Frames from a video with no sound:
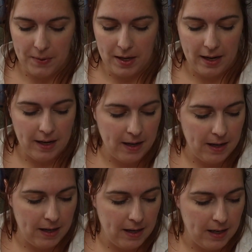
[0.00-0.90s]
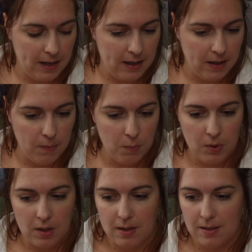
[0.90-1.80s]
I
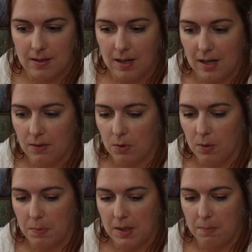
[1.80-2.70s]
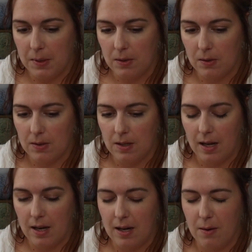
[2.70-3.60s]
put it aside for a bit because
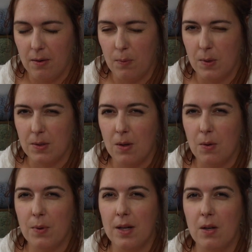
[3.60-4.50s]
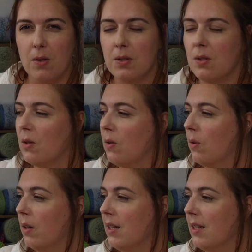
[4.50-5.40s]
I was already
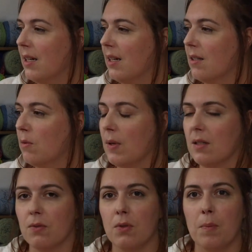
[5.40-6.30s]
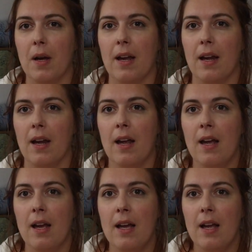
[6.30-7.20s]
also knitting a sweater for my
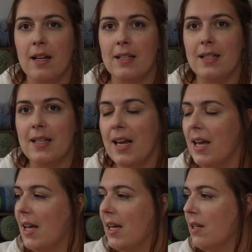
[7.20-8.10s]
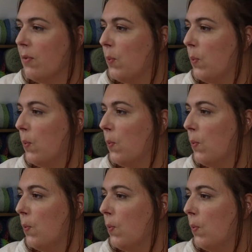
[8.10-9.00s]
dad,
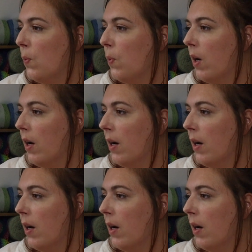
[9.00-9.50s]
who